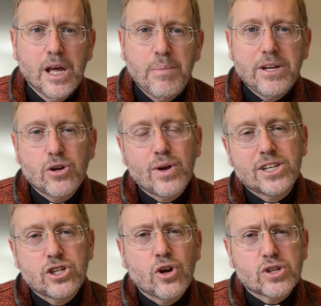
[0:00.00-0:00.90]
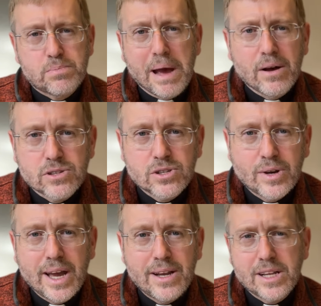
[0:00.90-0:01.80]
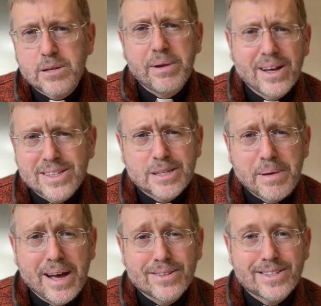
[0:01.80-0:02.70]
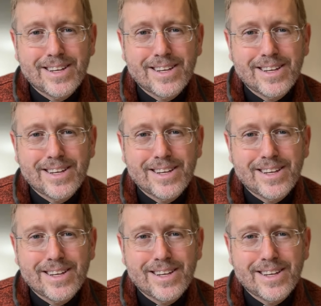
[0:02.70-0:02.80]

make sure it's your spouse, okay? Not somebody else's spouse.